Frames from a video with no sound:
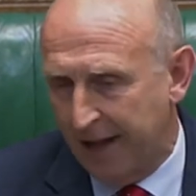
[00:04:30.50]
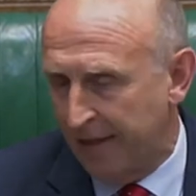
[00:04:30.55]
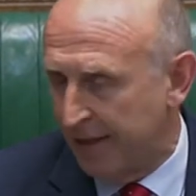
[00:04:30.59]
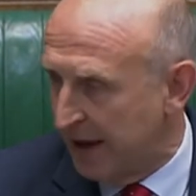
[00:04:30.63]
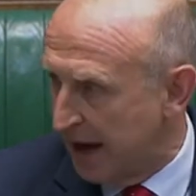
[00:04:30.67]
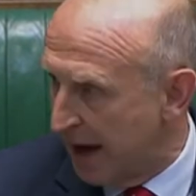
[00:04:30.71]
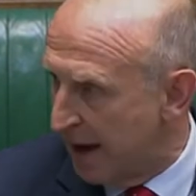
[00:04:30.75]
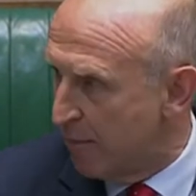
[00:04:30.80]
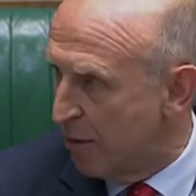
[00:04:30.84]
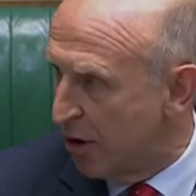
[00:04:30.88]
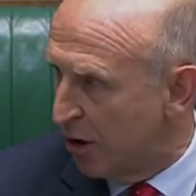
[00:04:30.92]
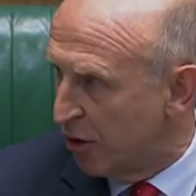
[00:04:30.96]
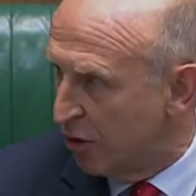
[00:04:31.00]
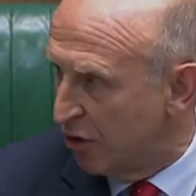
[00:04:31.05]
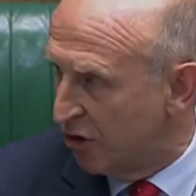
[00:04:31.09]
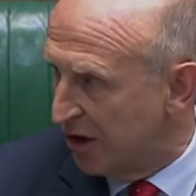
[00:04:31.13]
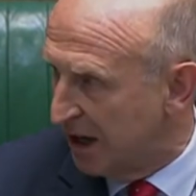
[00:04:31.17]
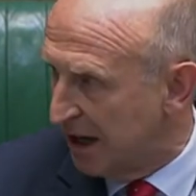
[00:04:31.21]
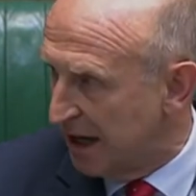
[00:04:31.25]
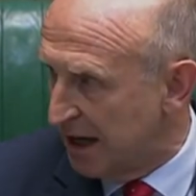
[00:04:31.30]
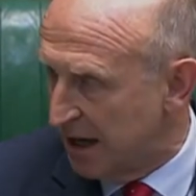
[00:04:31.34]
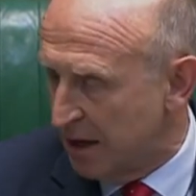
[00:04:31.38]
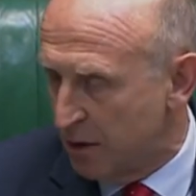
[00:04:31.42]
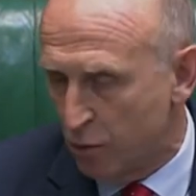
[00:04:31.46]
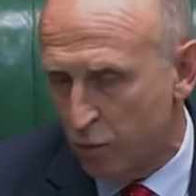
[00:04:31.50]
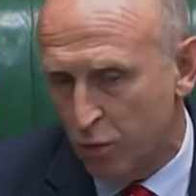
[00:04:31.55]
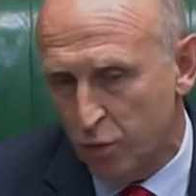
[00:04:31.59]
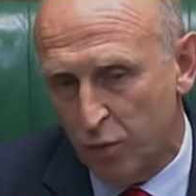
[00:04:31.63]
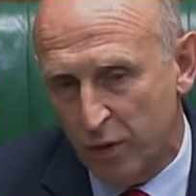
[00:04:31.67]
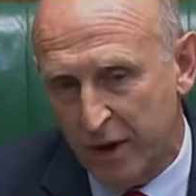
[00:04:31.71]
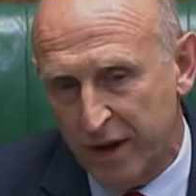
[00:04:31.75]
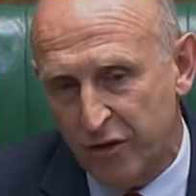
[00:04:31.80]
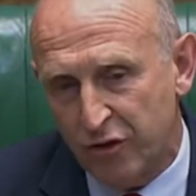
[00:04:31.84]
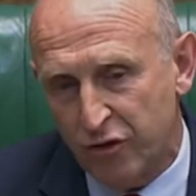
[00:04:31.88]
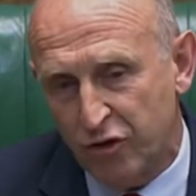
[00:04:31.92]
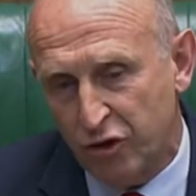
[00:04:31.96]
at the MOD
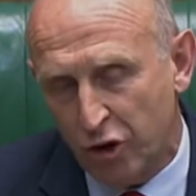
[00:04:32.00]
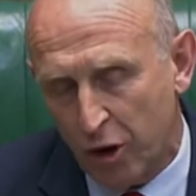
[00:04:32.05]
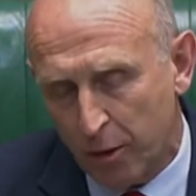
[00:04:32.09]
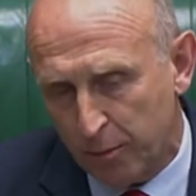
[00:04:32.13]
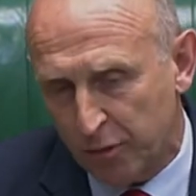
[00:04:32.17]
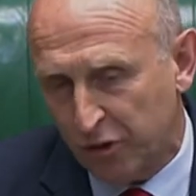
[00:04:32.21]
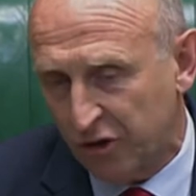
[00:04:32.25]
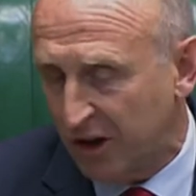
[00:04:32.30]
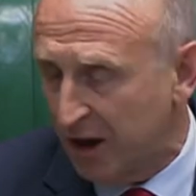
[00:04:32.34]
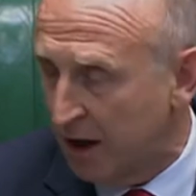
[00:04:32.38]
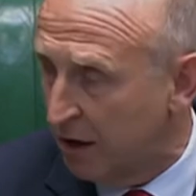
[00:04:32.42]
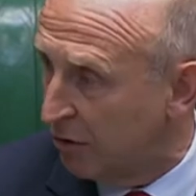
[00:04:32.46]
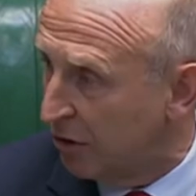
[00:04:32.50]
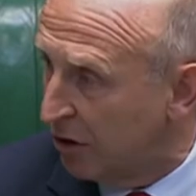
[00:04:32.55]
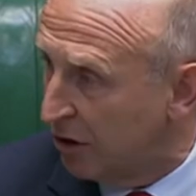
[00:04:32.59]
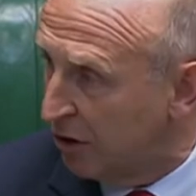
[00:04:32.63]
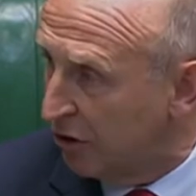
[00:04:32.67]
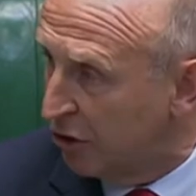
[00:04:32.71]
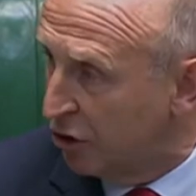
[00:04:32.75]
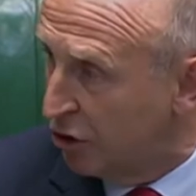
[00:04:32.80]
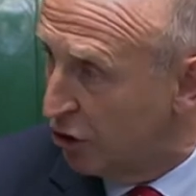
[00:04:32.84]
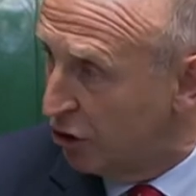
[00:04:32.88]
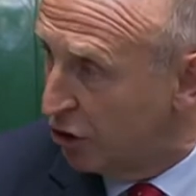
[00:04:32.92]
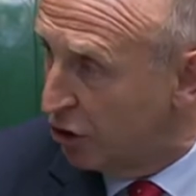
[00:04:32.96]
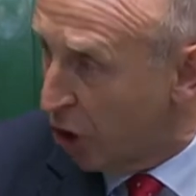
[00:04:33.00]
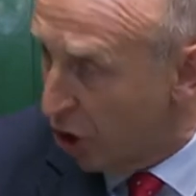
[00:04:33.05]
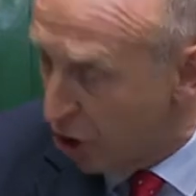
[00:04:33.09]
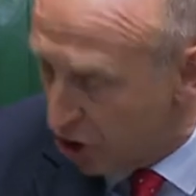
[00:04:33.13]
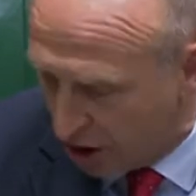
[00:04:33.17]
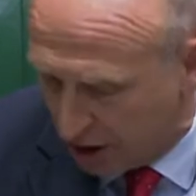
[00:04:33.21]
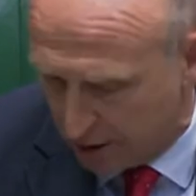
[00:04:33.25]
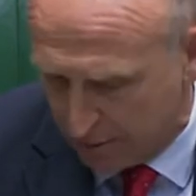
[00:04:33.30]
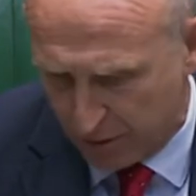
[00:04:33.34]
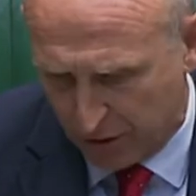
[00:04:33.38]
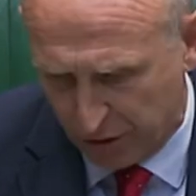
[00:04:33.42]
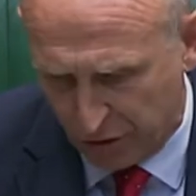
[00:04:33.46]
when top secret
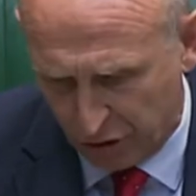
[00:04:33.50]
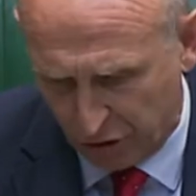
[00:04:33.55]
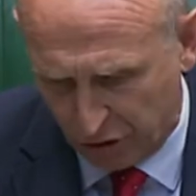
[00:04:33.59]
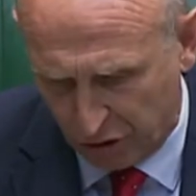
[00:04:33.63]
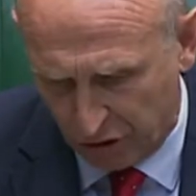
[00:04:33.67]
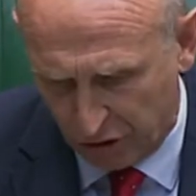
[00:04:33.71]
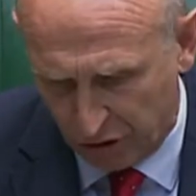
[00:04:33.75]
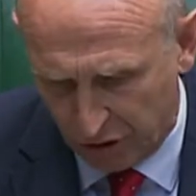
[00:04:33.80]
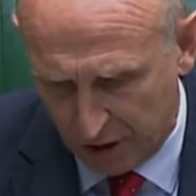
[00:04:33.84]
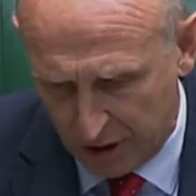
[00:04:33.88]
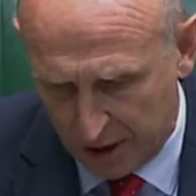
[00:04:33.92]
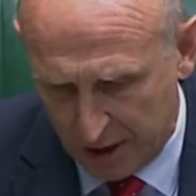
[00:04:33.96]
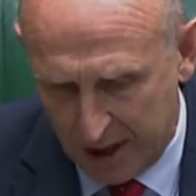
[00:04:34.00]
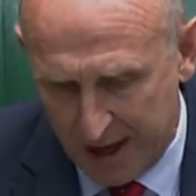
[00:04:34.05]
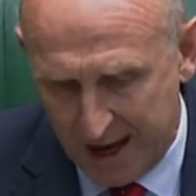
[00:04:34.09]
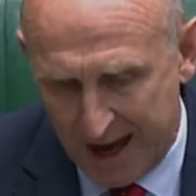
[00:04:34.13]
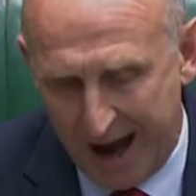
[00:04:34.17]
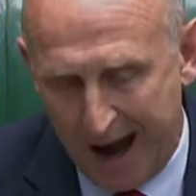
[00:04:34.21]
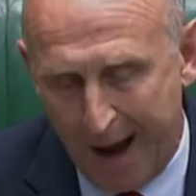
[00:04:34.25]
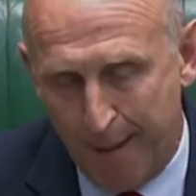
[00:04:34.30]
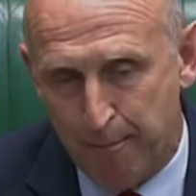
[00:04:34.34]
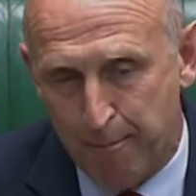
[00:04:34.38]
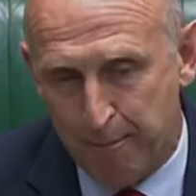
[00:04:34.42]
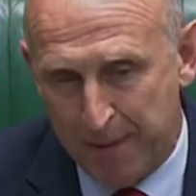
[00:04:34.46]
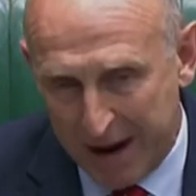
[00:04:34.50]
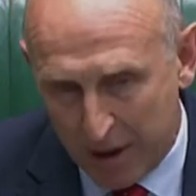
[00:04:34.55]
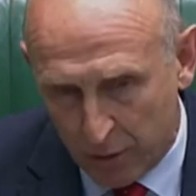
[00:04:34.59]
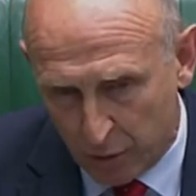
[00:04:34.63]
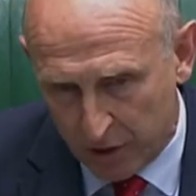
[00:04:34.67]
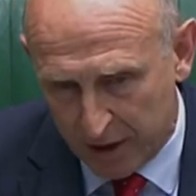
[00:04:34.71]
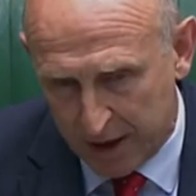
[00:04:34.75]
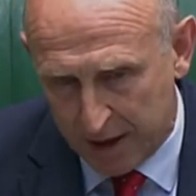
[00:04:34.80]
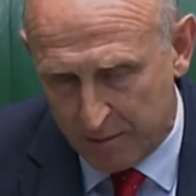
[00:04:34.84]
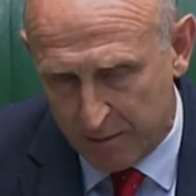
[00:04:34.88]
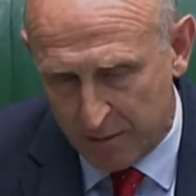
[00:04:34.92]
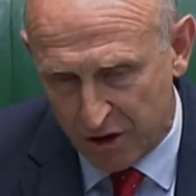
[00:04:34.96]
documents
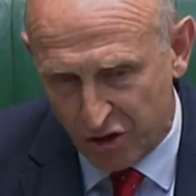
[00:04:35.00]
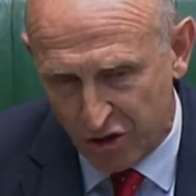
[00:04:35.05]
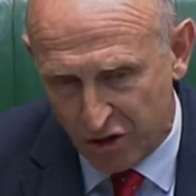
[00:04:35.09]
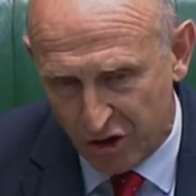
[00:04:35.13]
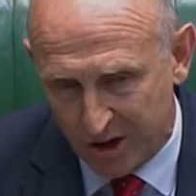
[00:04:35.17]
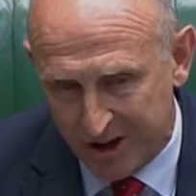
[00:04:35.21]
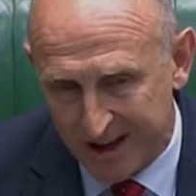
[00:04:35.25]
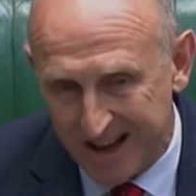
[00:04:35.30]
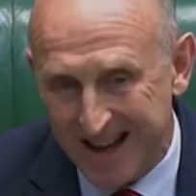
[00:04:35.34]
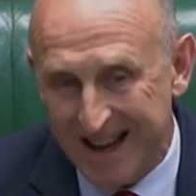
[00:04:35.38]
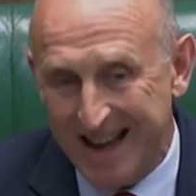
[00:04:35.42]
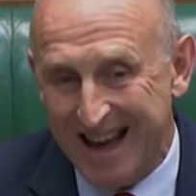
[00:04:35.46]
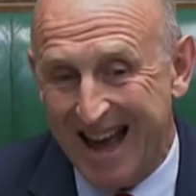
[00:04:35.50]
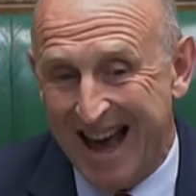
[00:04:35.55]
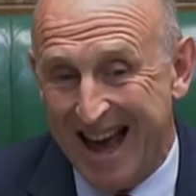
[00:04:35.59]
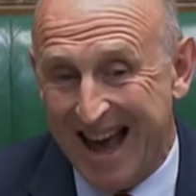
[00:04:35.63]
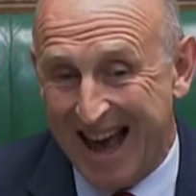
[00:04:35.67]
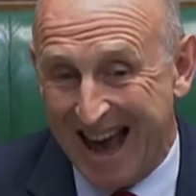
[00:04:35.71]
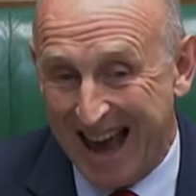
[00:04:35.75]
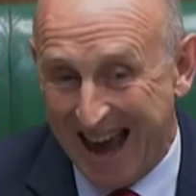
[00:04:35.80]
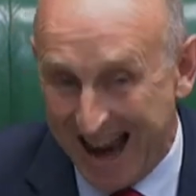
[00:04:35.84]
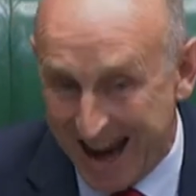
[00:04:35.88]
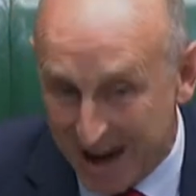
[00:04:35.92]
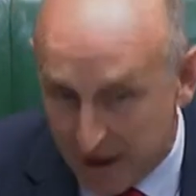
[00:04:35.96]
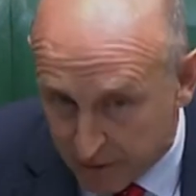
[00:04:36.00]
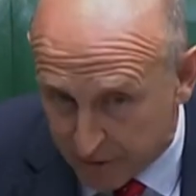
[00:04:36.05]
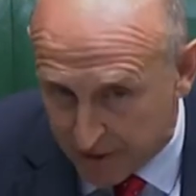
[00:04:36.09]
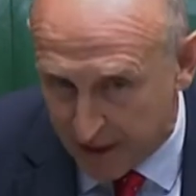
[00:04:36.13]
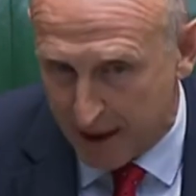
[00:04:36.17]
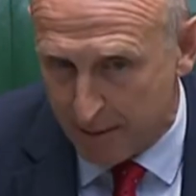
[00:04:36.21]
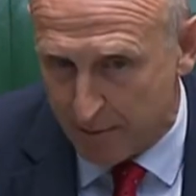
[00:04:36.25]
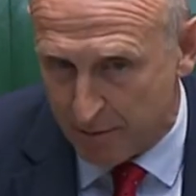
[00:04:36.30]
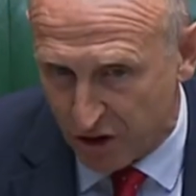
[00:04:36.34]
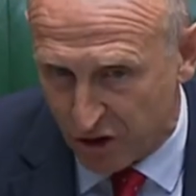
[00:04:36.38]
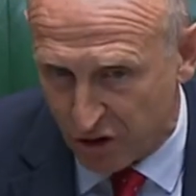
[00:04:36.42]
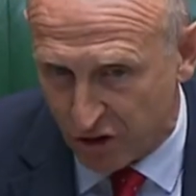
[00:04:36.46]
about their mission, ahead
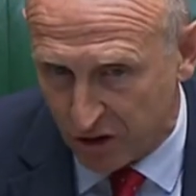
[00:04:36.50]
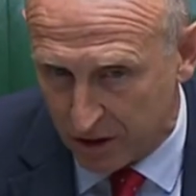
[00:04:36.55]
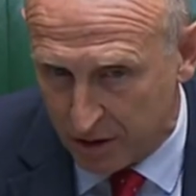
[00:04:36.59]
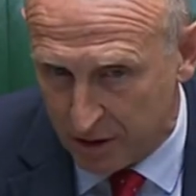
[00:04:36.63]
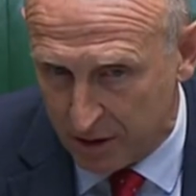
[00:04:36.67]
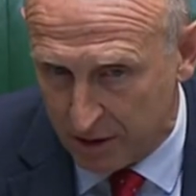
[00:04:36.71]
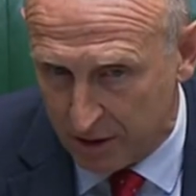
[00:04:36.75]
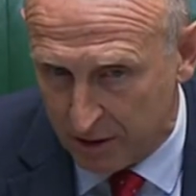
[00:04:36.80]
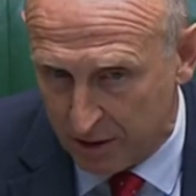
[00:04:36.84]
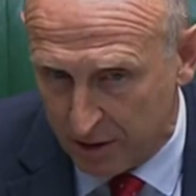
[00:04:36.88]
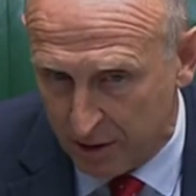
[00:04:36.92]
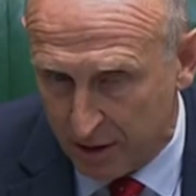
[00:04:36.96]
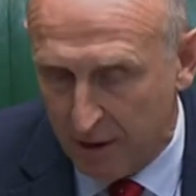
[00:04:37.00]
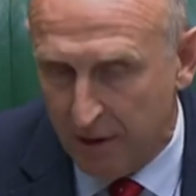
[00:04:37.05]
of their mission,